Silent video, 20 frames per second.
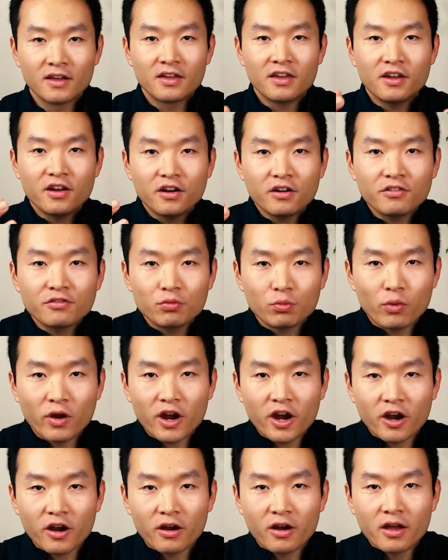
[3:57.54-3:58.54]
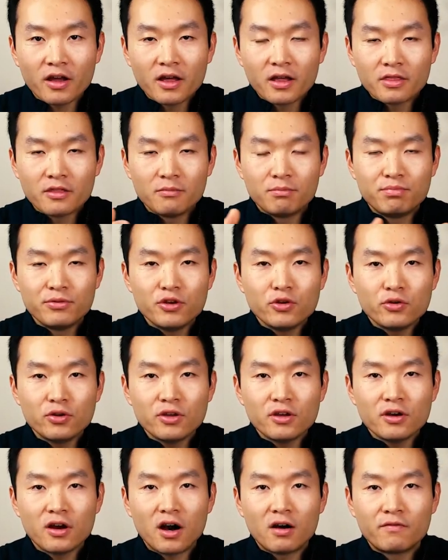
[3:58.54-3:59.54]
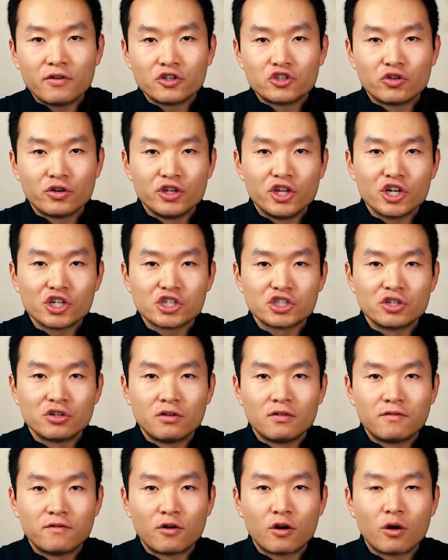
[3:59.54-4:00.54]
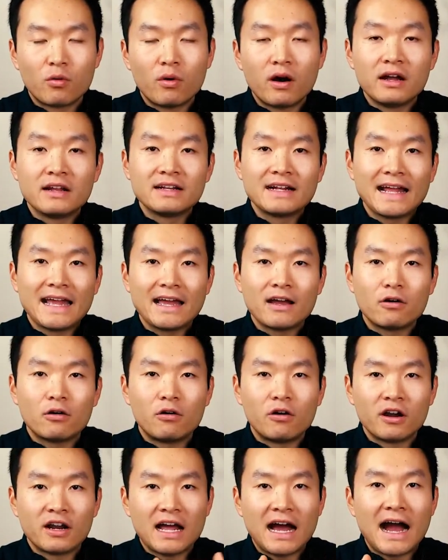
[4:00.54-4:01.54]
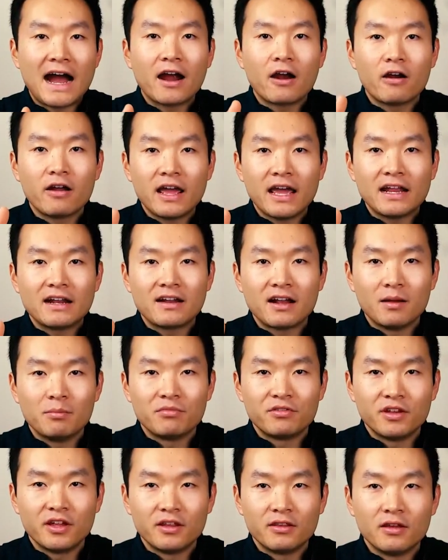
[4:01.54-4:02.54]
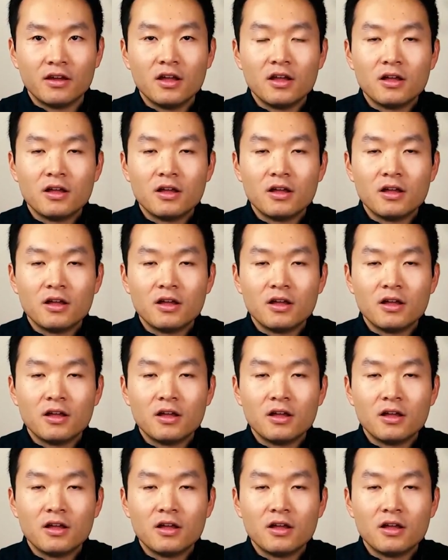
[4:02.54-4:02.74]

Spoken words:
Here's where the beauty of a traditional 401k or an IRA comes in,